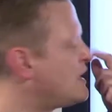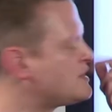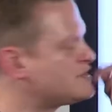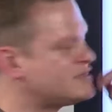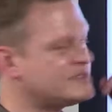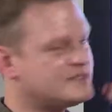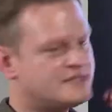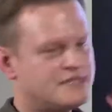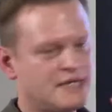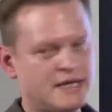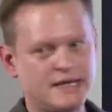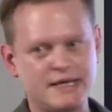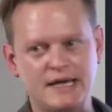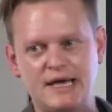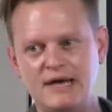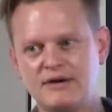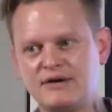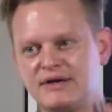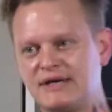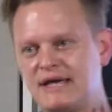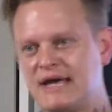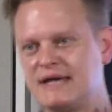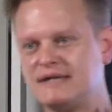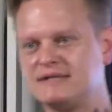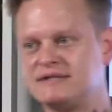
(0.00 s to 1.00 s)
we're actually seeing here
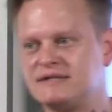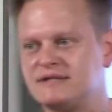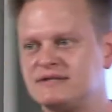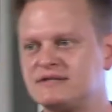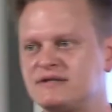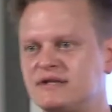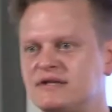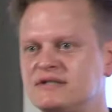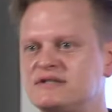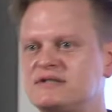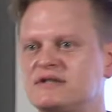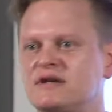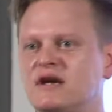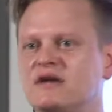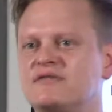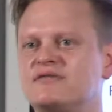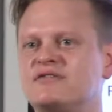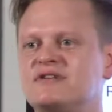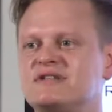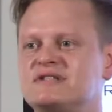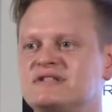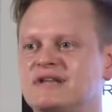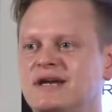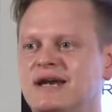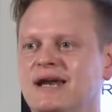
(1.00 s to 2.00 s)
again is this kind of
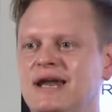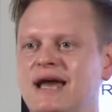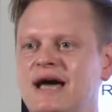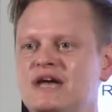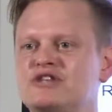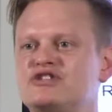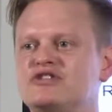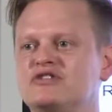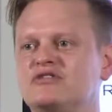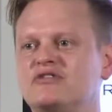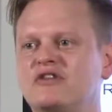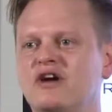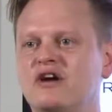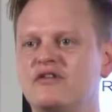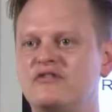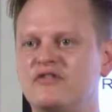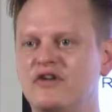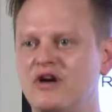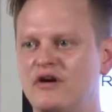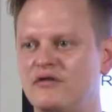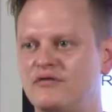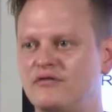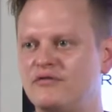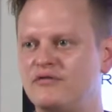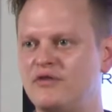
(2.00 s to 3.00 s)
this clash
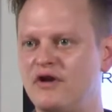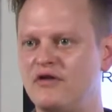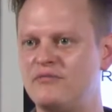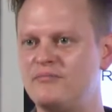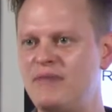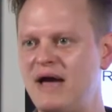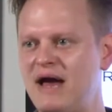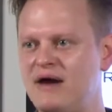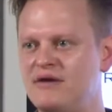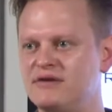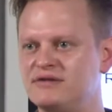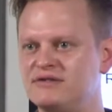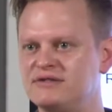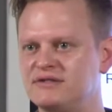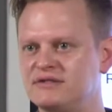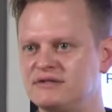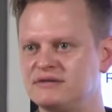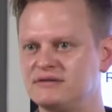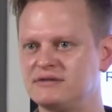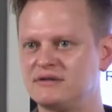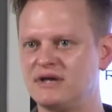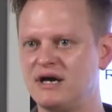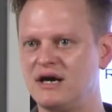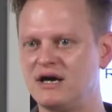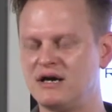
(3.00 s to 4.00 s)
of
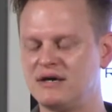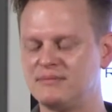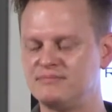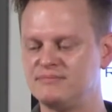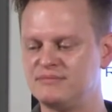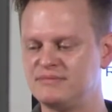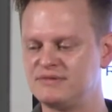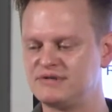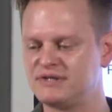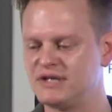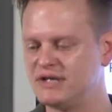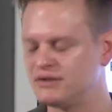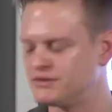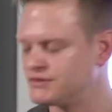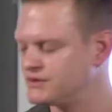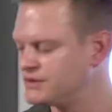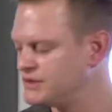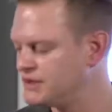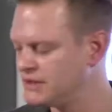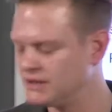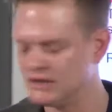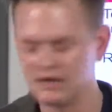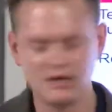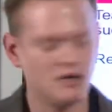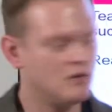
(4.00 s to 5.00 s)
parenting skills.
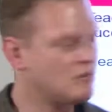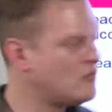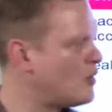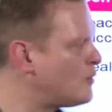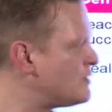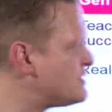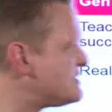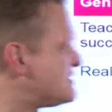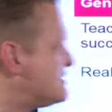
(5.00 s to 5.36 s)
What